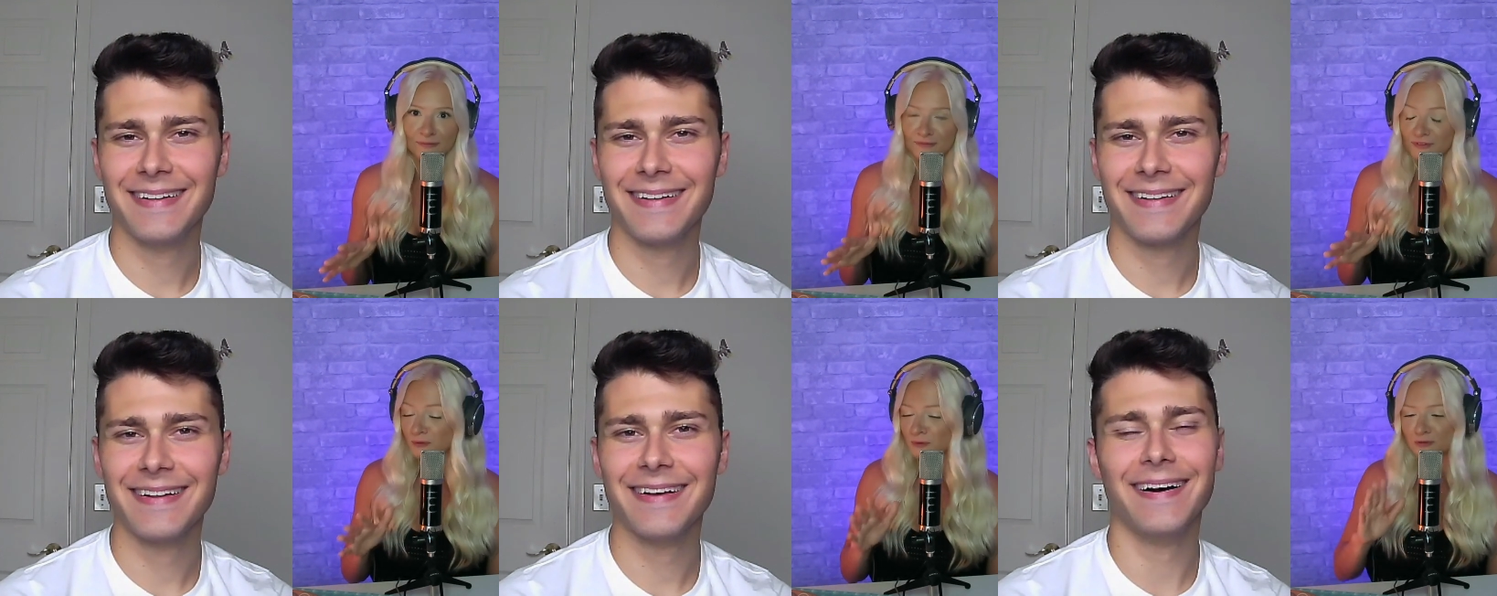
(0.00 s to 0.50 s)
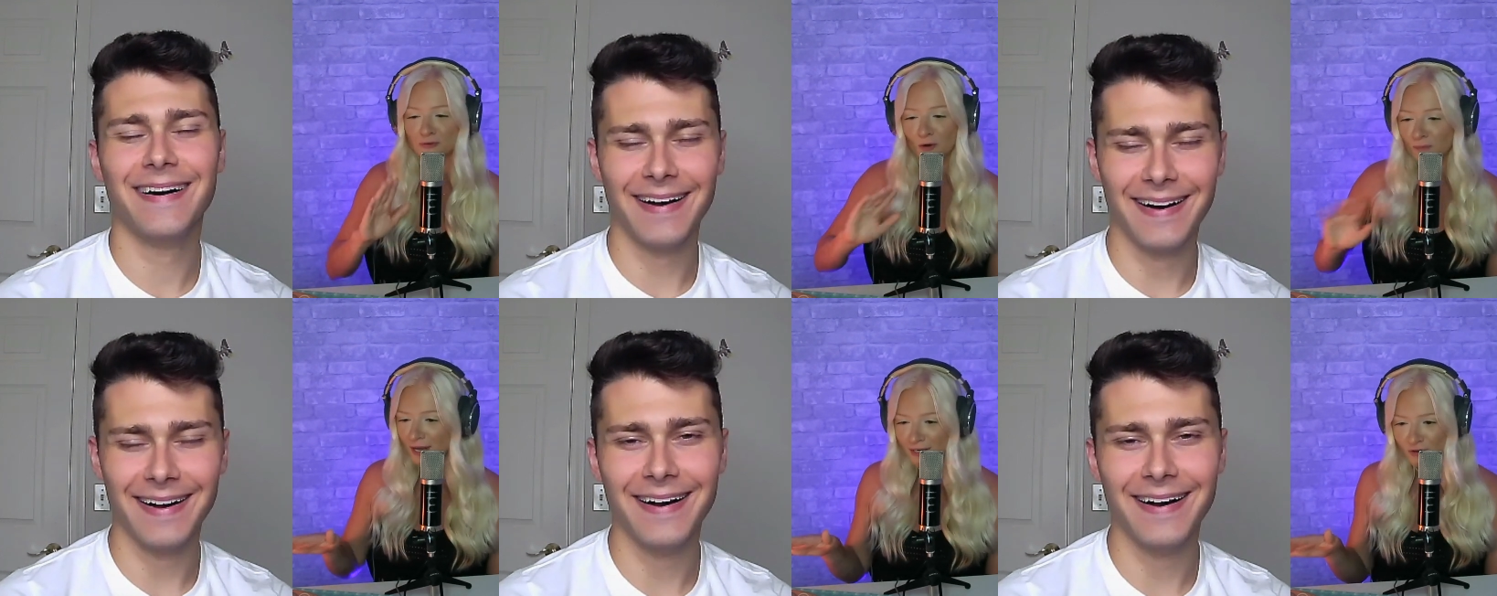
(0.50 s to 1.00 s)
Speaker 1: There were grown
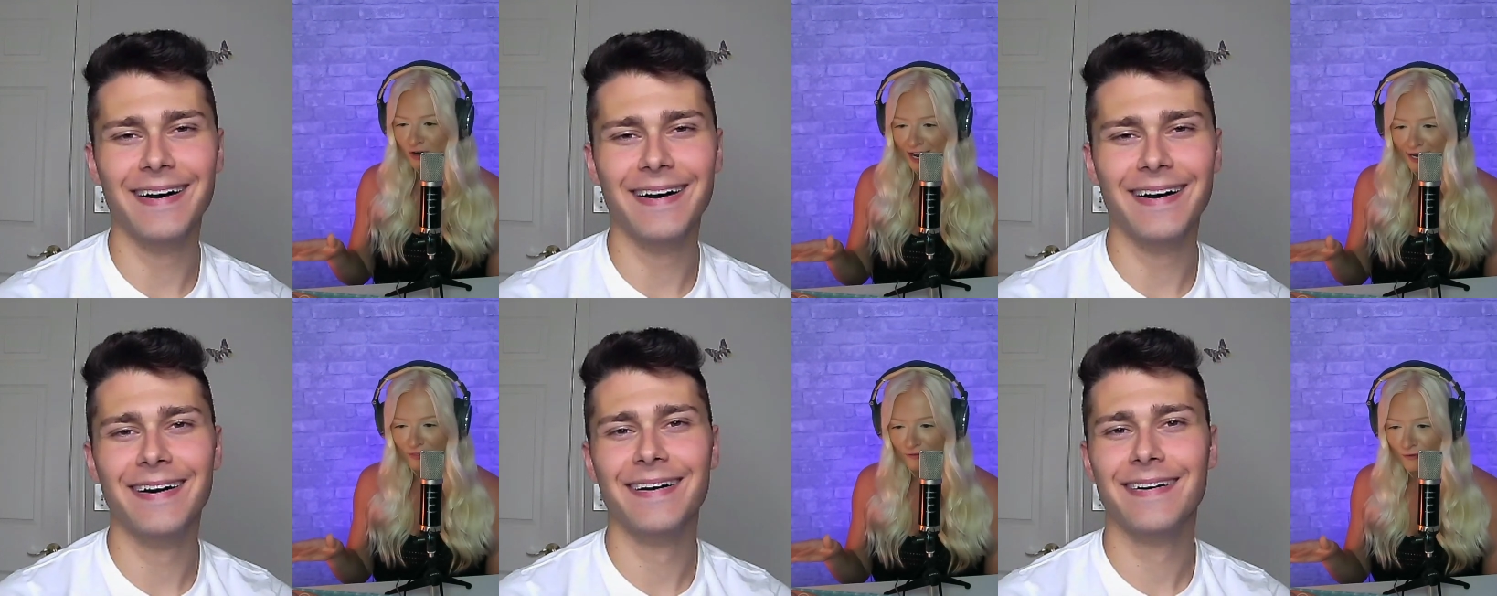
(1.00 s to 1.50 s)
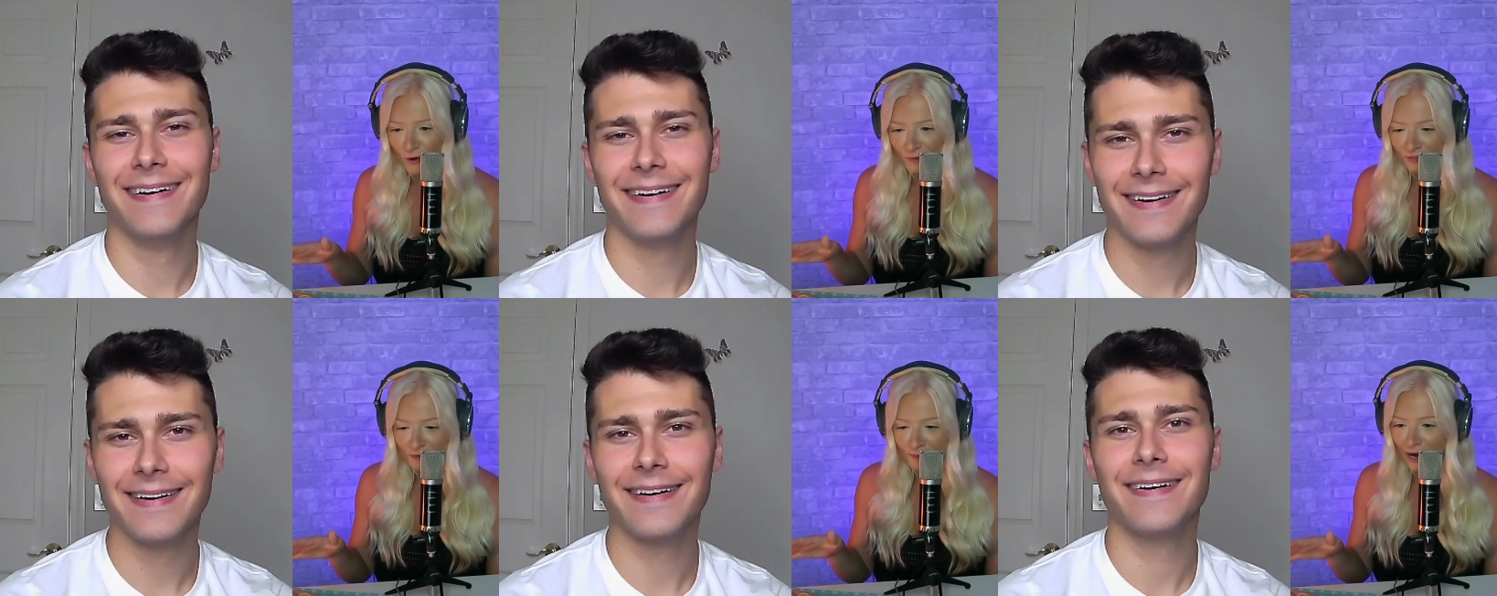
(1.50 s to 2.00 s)
men crying on the phone with
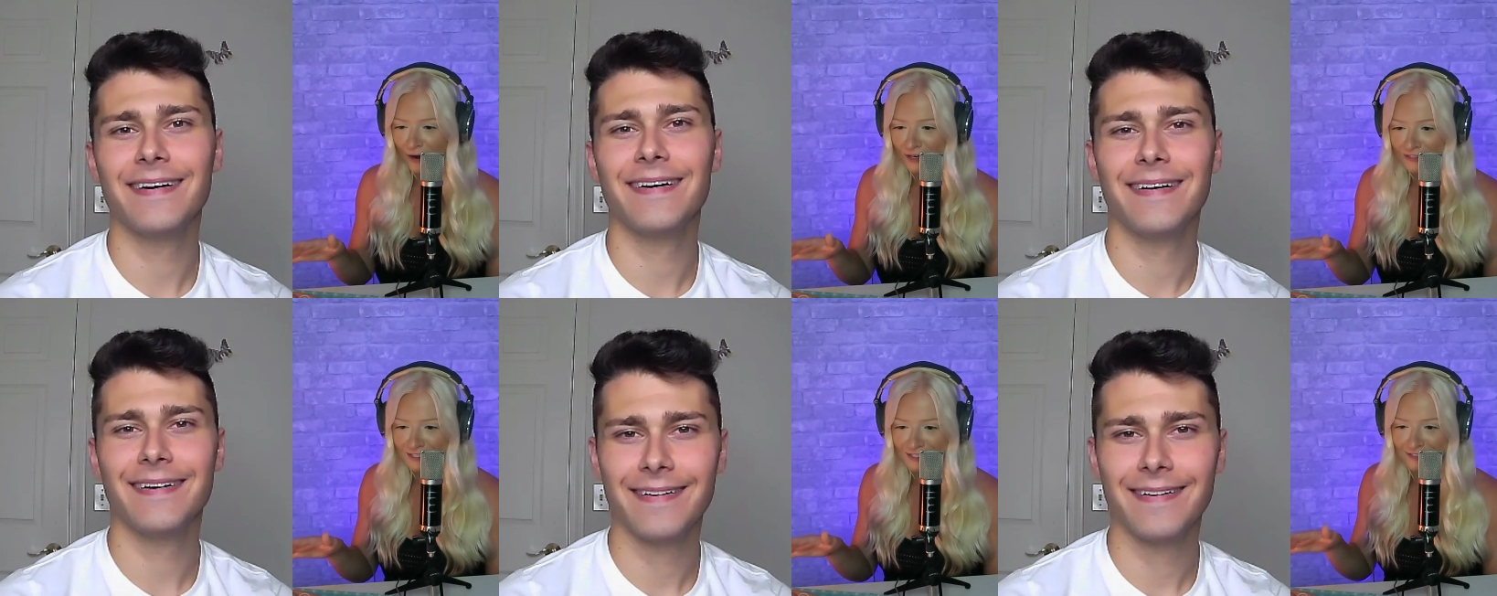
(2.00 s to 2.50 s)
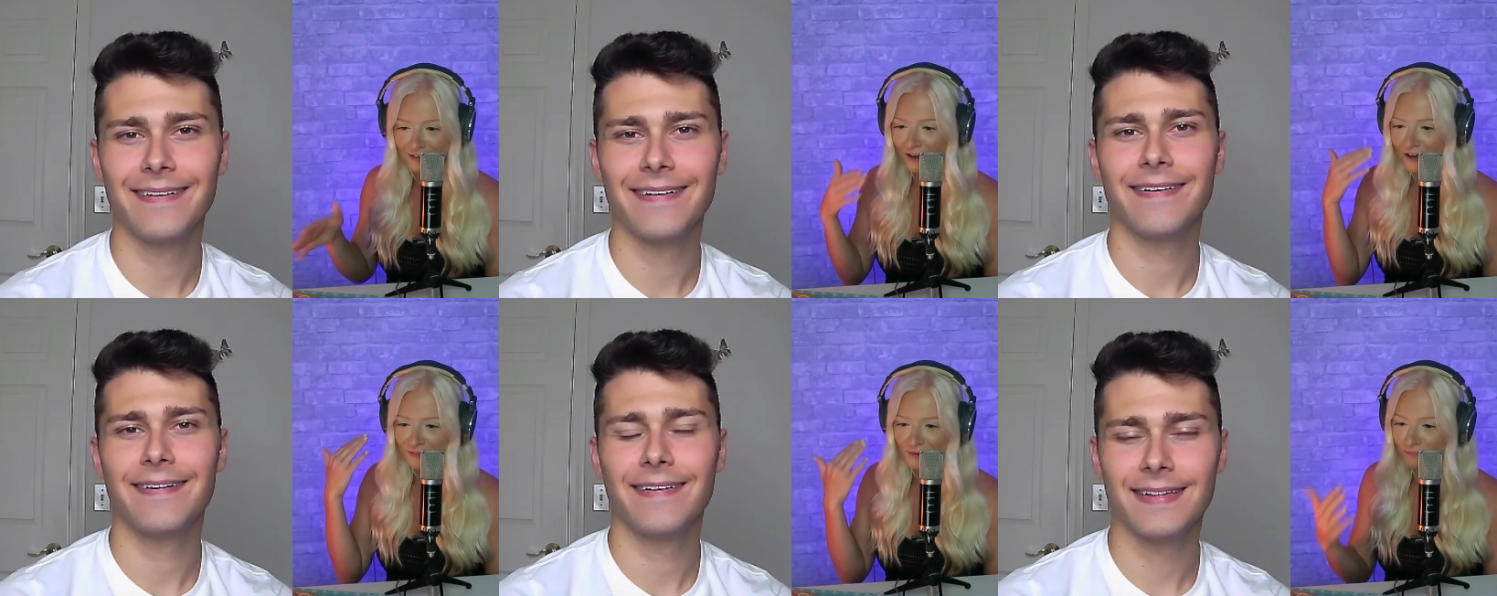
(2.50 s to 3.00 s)
their parents
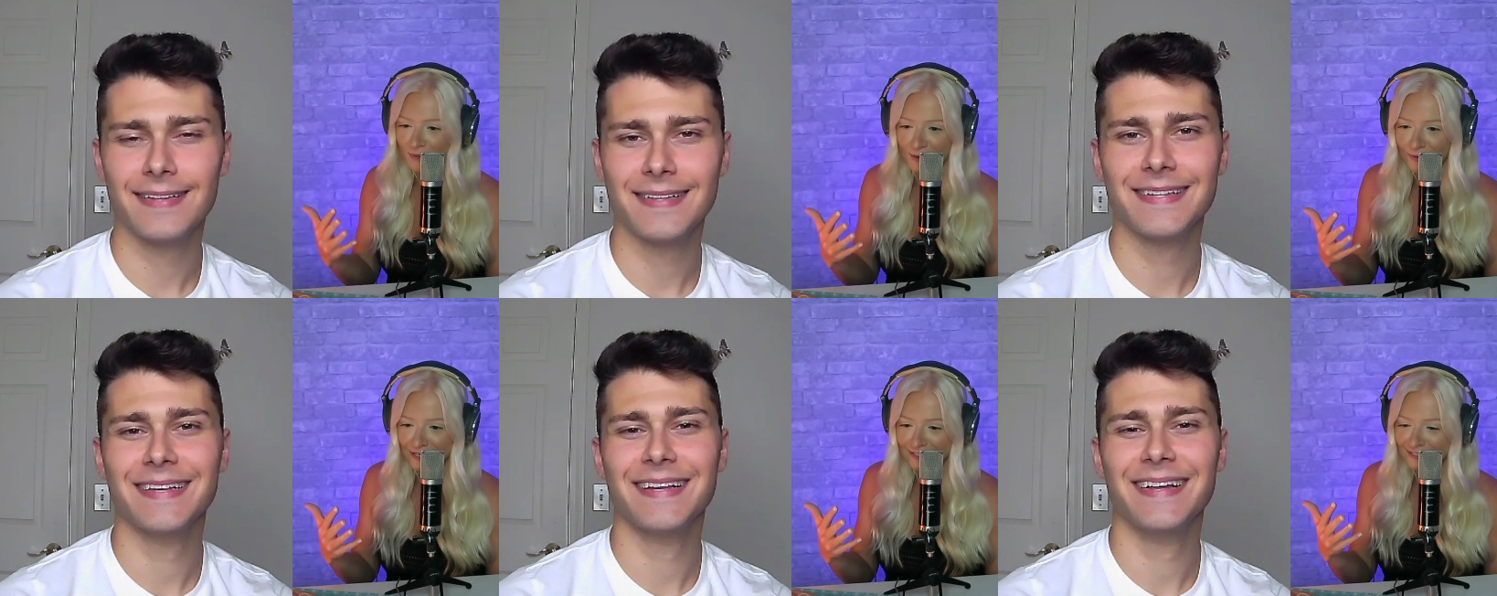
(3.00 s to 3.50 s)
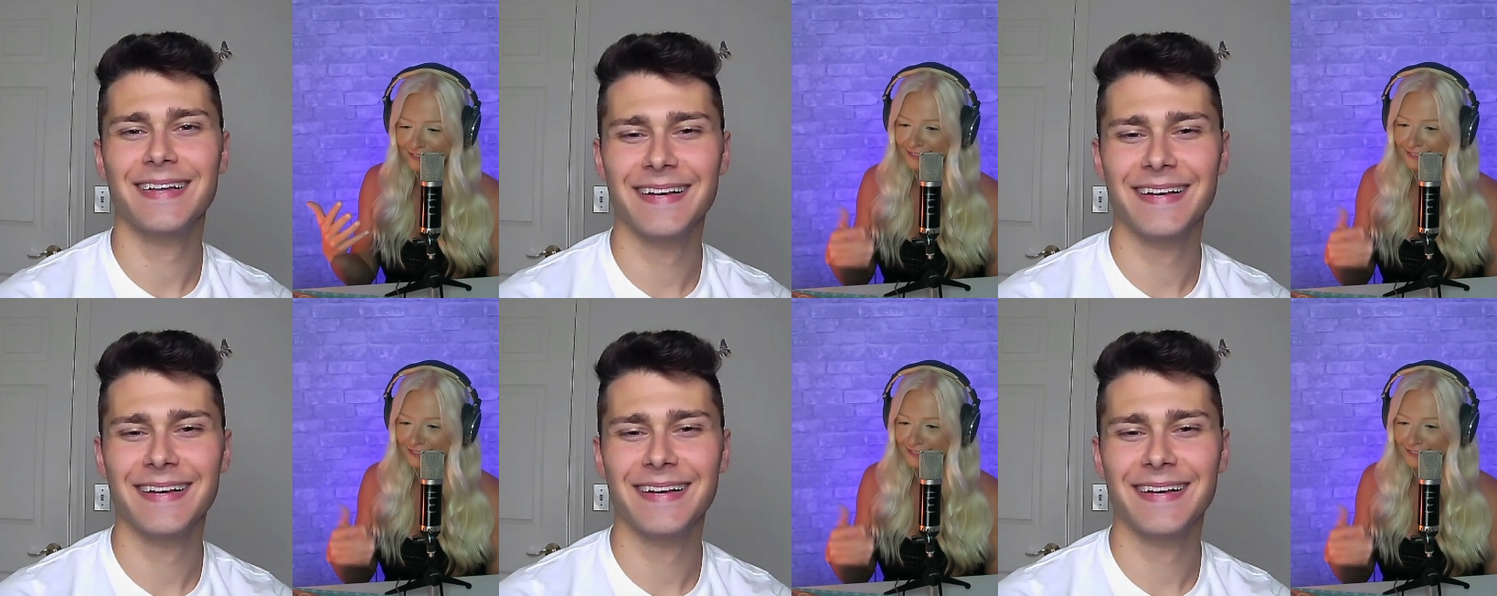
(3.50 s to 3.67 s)
on my bus,